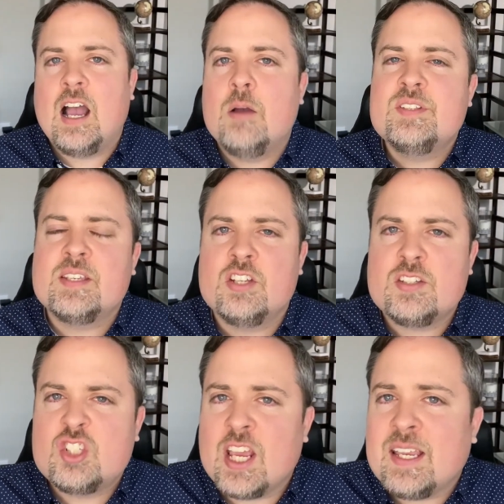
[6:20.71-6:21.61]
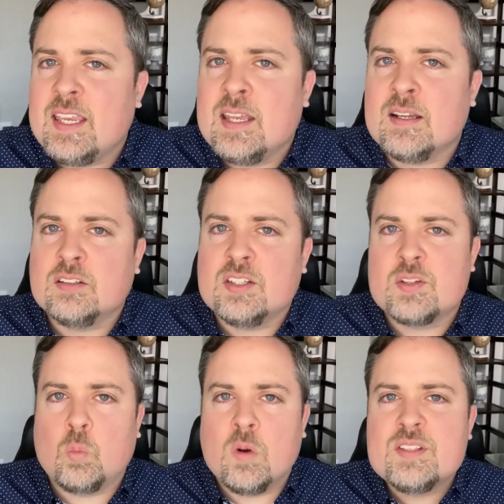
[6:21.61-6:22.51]
I would suggest checking in at
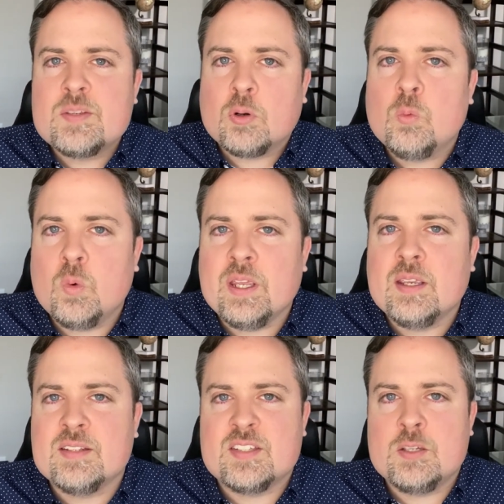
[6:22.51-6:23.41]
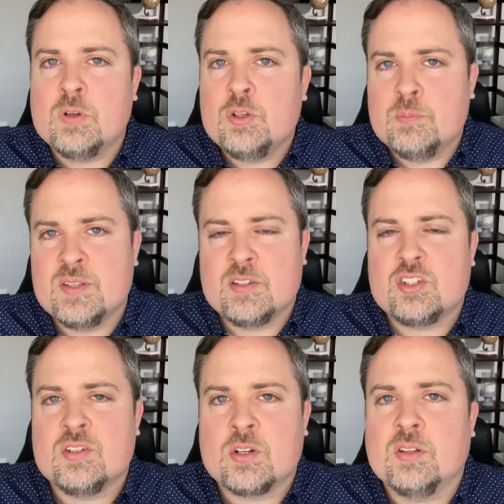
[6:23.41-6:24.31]
least once per week to see what new
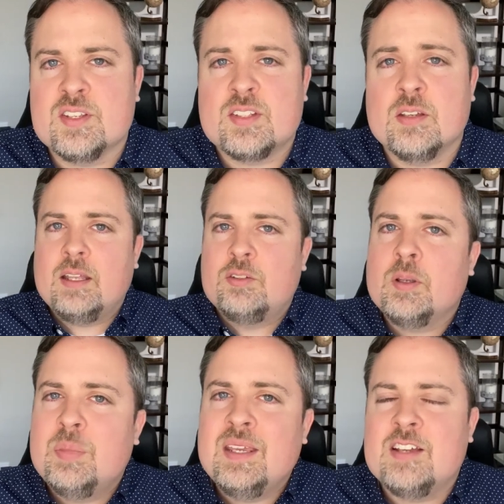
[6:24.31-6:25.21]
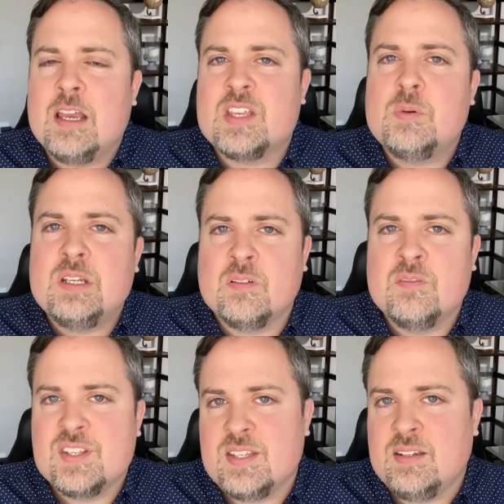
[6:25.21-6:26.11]
positions are listed. During peak times, I would even
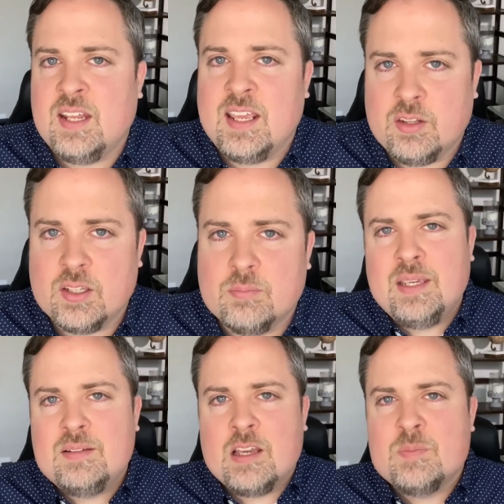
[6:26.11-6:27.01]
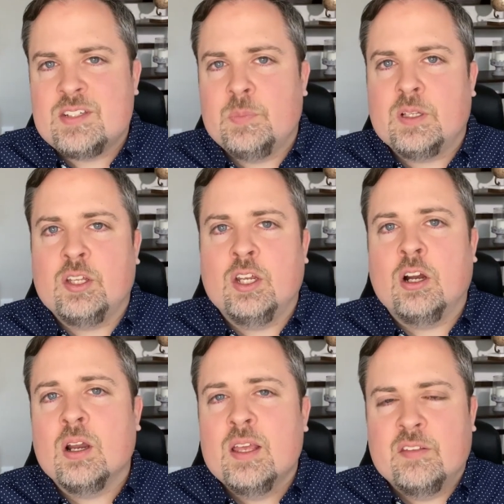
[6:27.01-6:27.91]
visit daily. Peak times typically
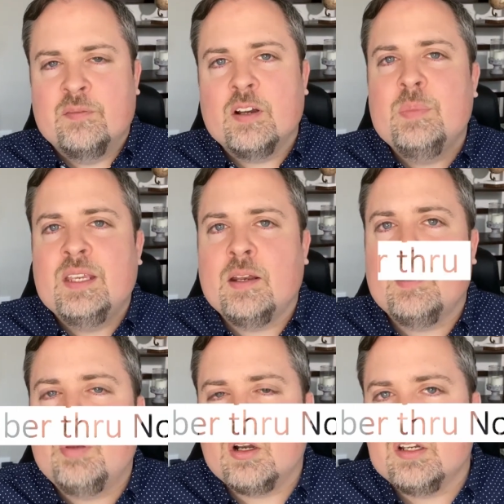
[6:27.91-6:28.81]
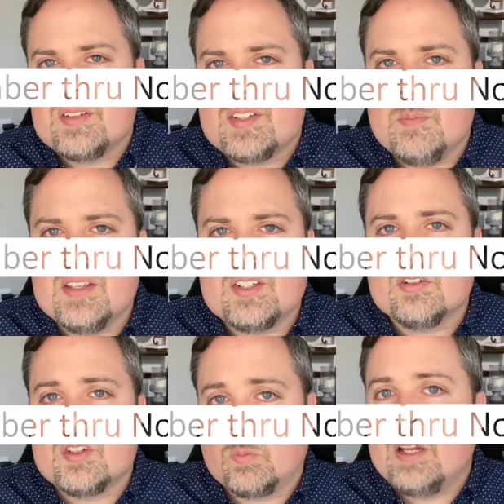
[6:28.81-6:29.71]
are the very beginning part of your semester,
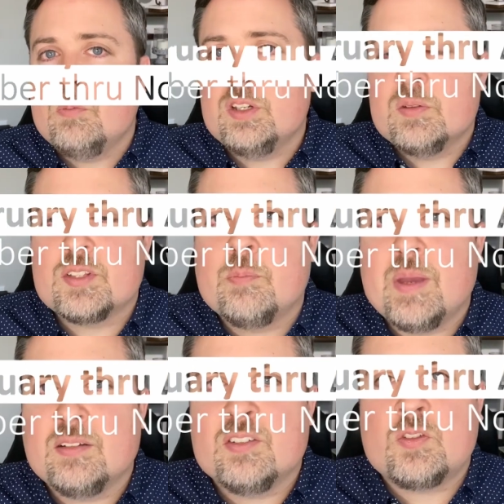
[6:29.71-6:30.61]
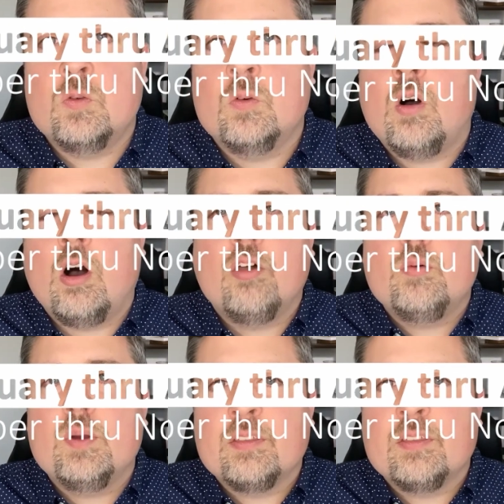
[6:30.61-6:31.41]
so right when you start back to school, all the way